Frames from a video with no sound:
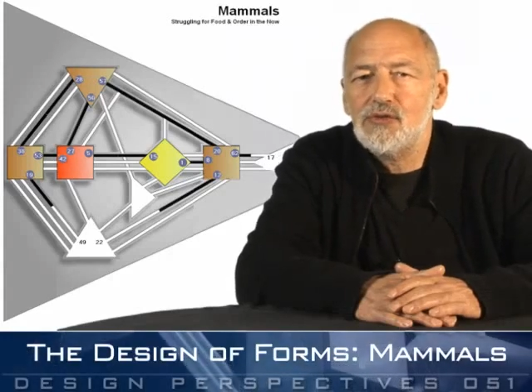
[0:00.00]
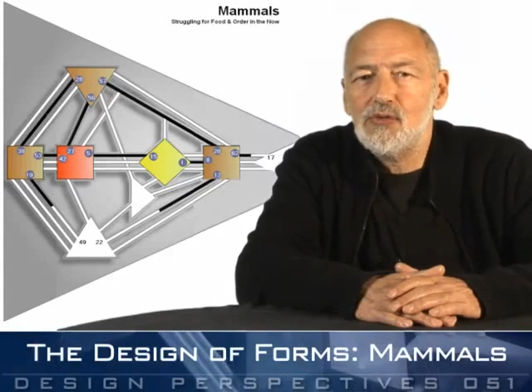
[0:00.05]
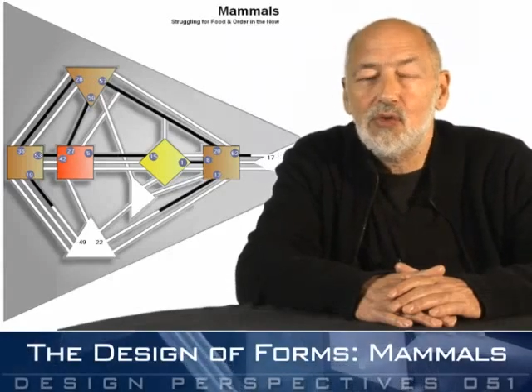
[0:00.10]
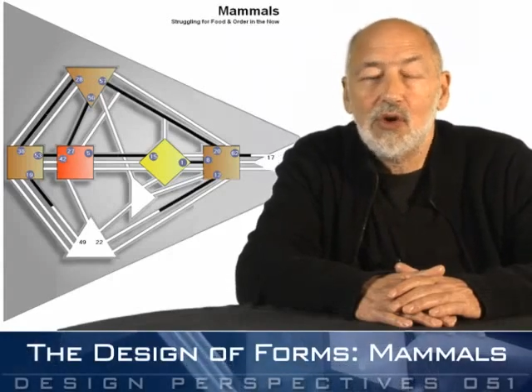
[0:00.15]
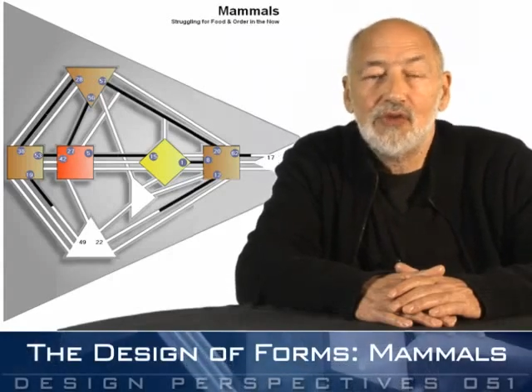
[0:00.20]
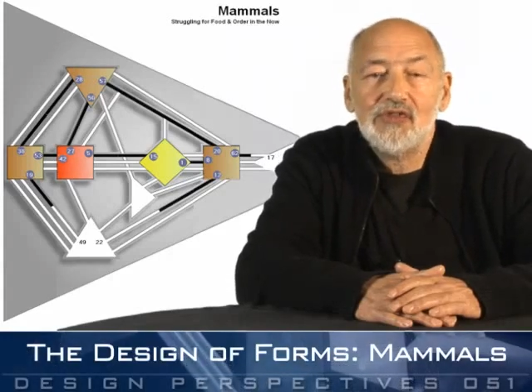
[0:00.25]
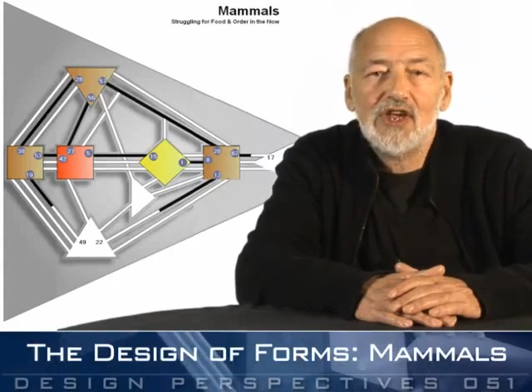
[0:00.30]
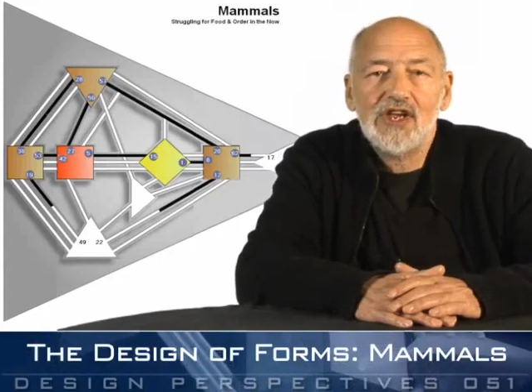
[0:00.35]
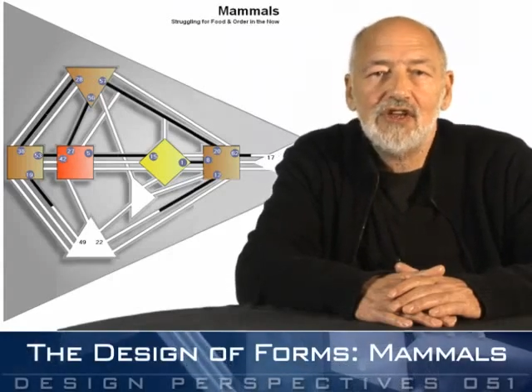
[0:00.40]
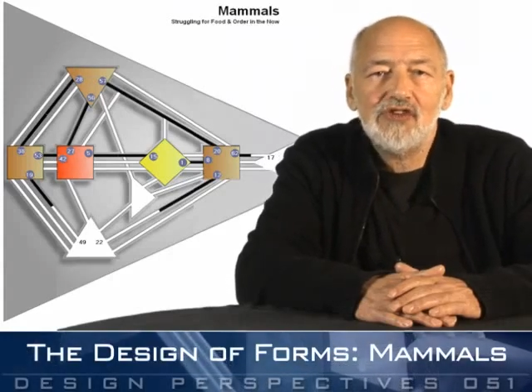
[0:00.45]

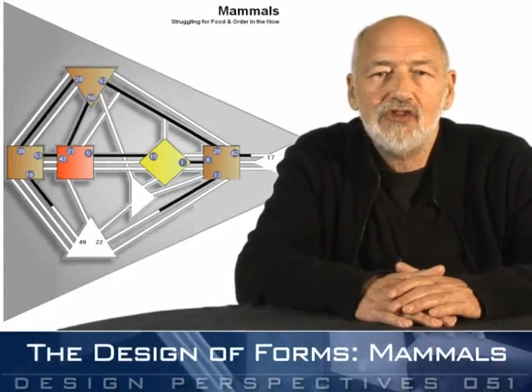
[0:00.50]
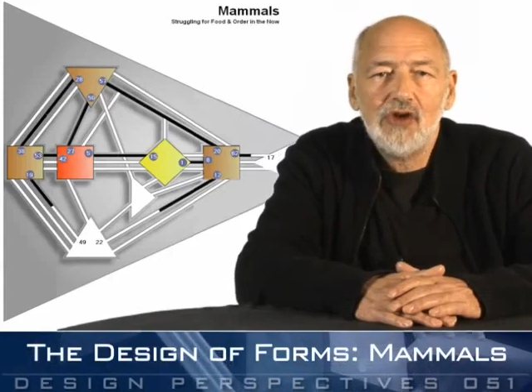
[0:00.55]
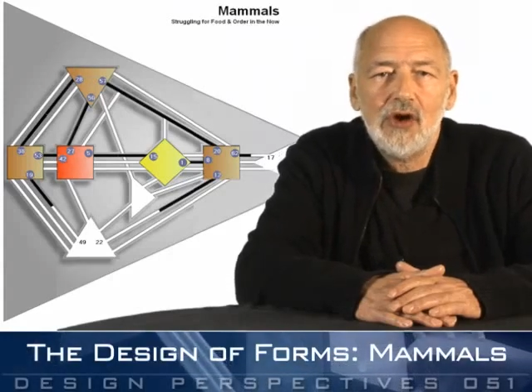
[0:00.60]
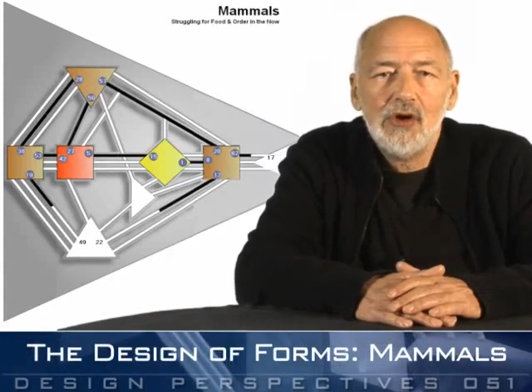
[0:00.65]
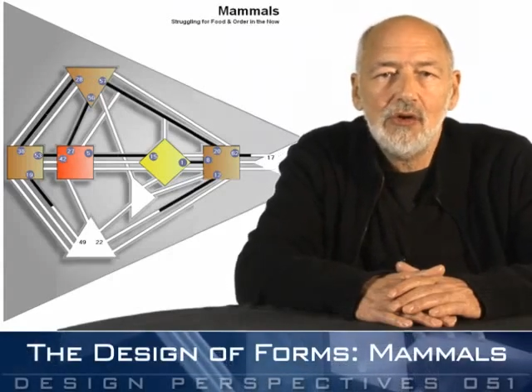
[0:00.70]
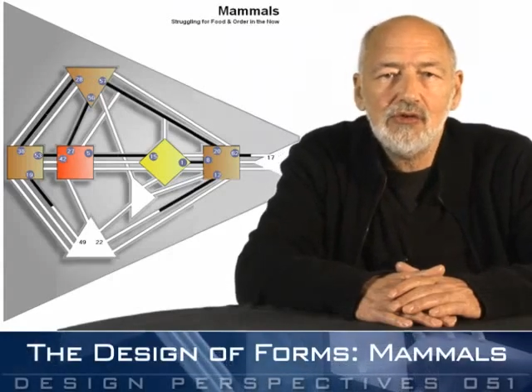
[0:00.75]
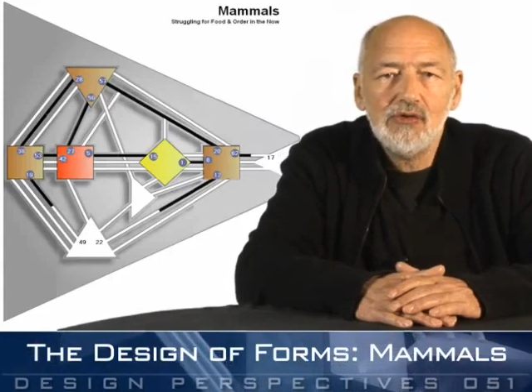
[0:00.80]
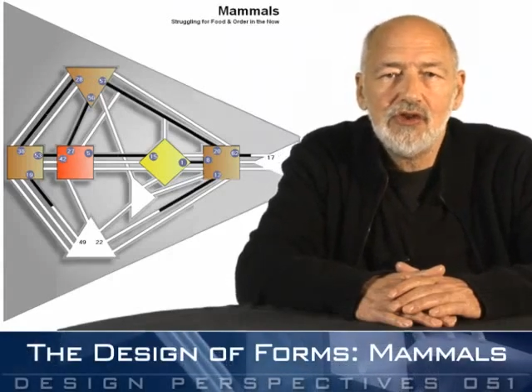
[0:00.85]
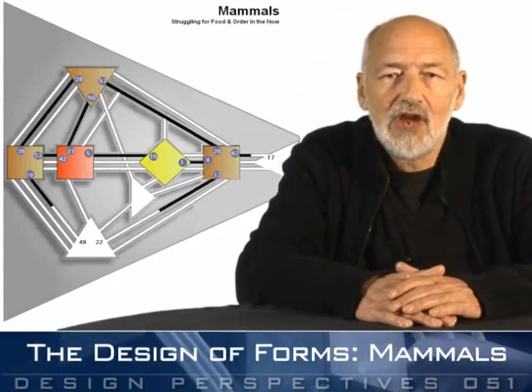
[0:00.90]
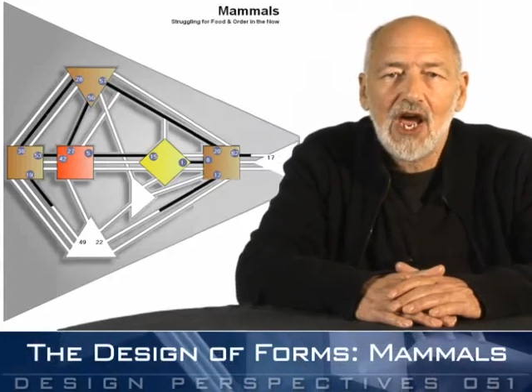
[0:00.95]
what they
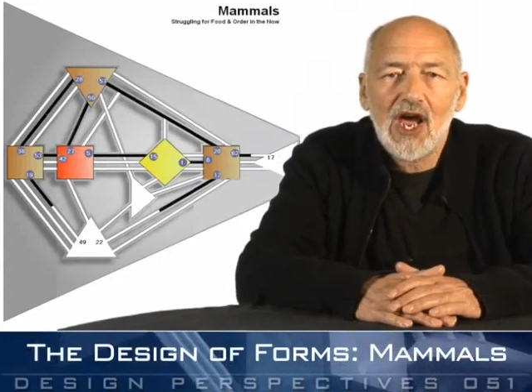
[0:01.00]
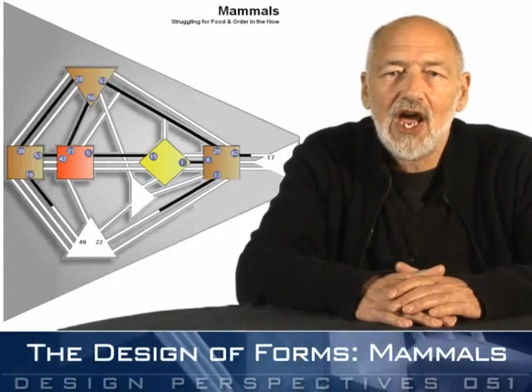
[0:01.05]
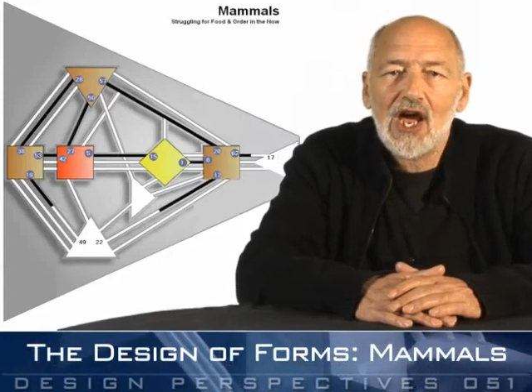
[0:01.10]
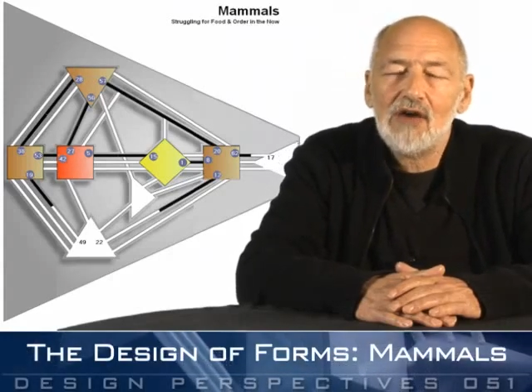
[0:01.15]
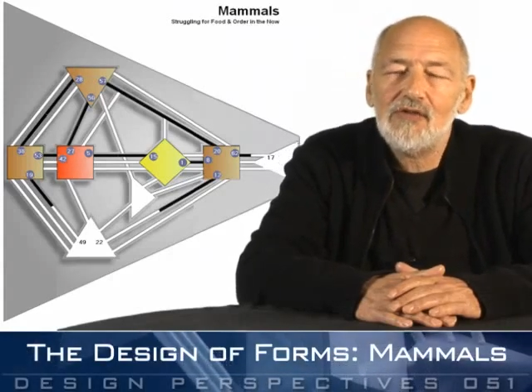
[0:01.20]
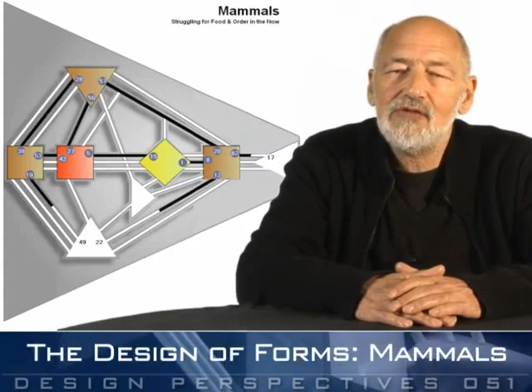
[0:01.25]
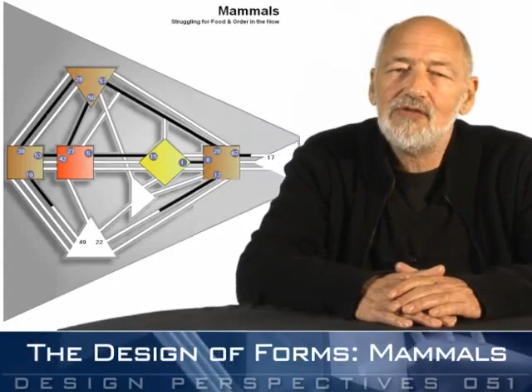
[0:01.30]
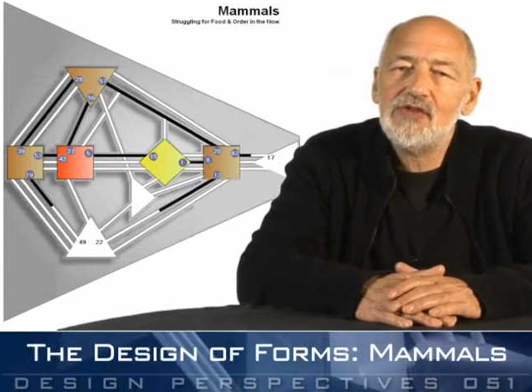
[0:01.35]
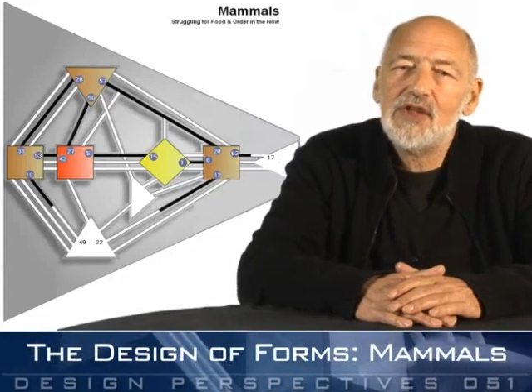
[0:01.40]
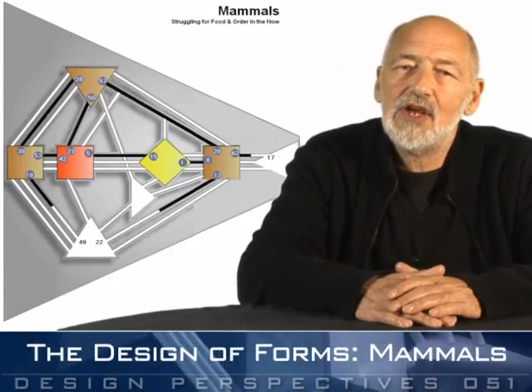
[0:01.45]
don't have,